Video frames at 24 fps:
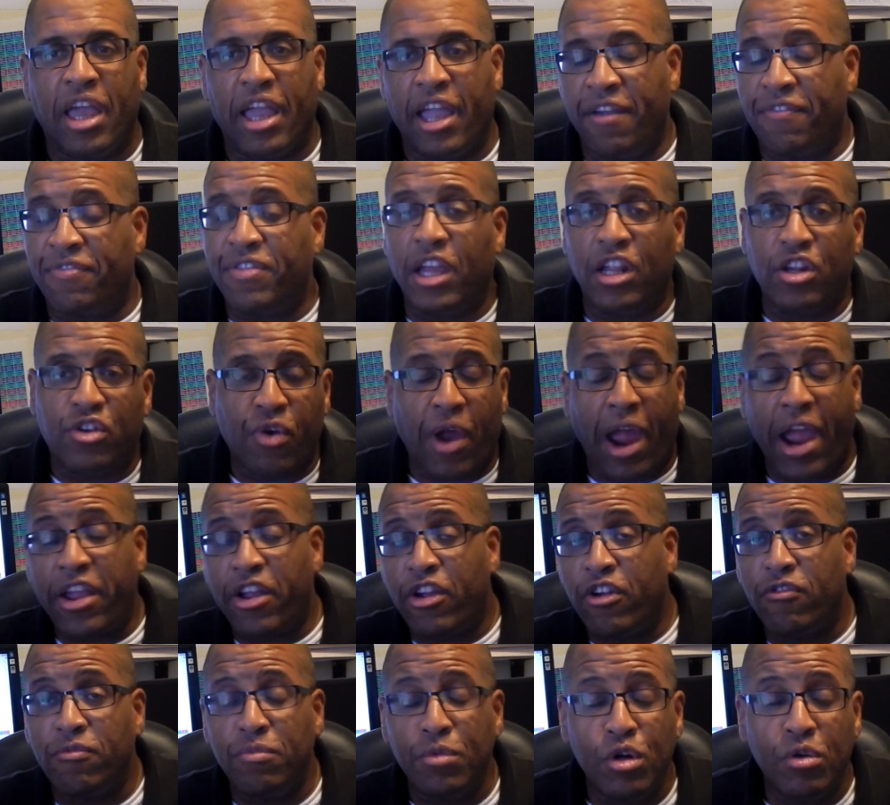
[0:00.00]
If they track
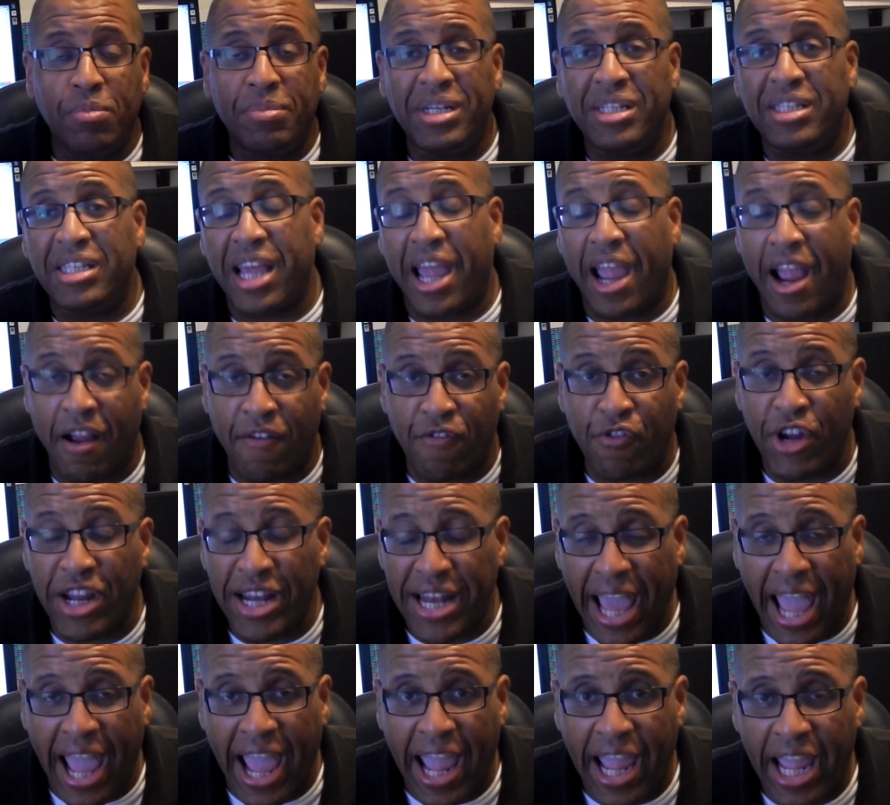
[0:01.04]
your movements every
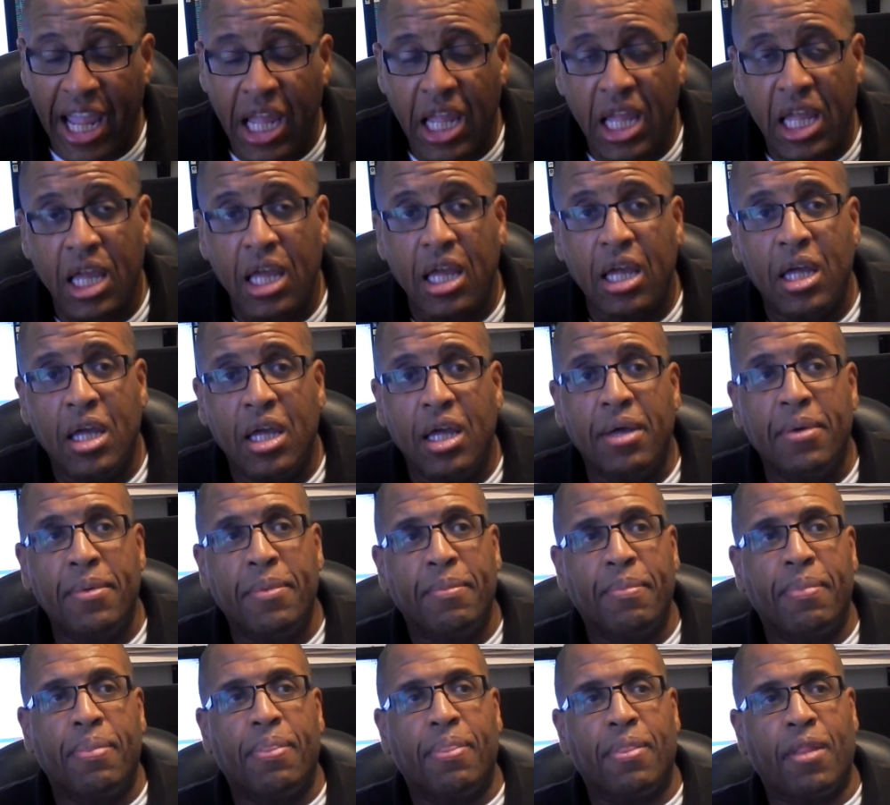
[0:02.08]
day,
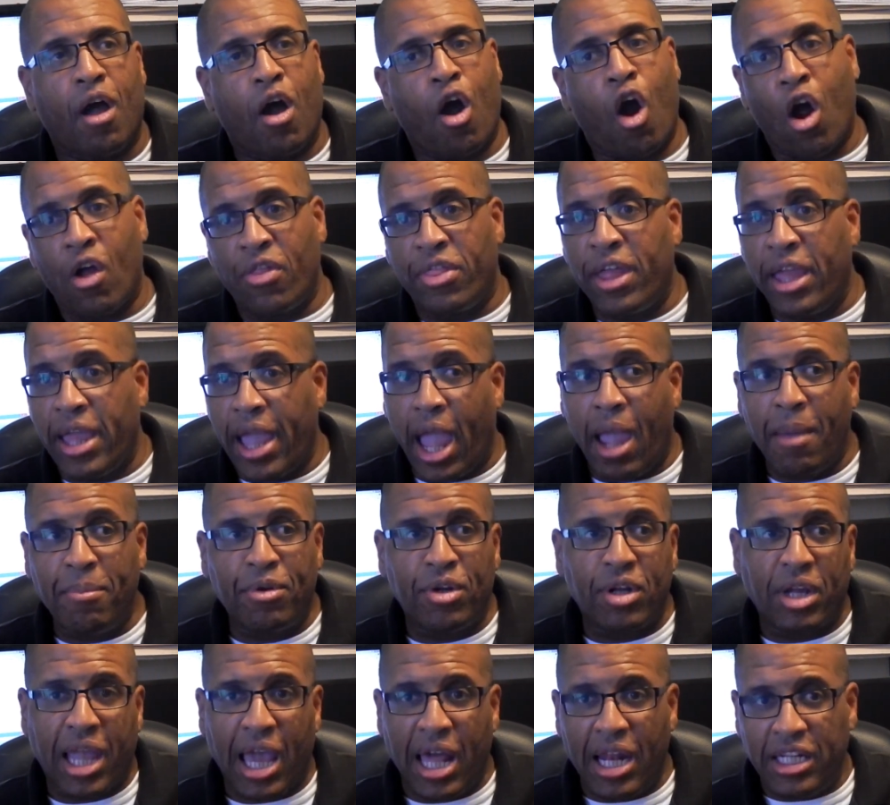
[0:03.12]
are they able
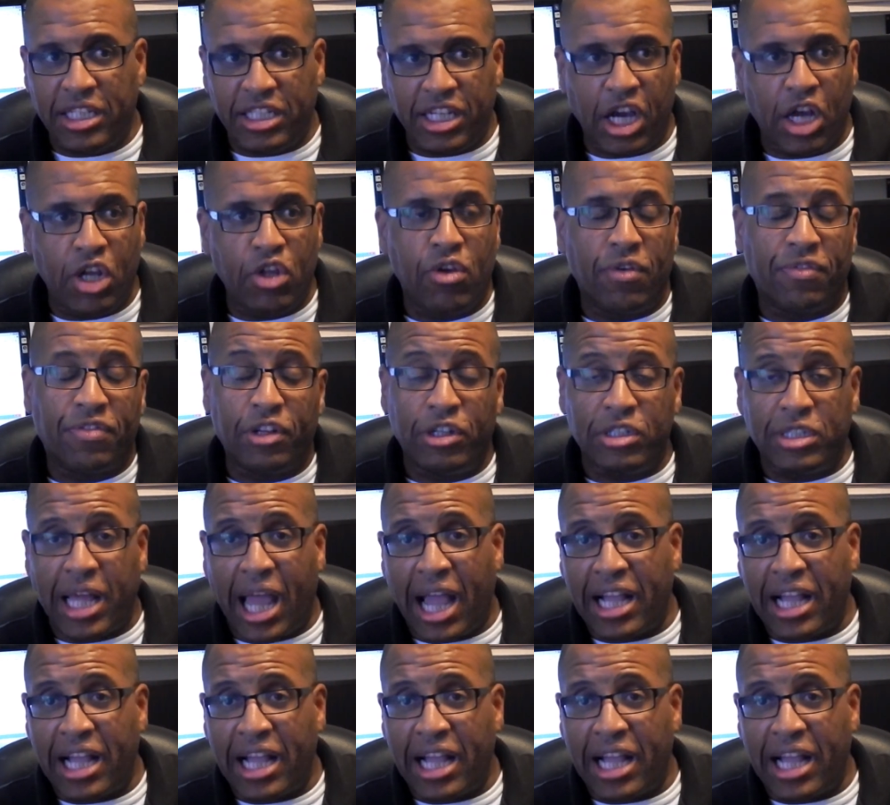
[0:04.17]
to kind of tell you if there's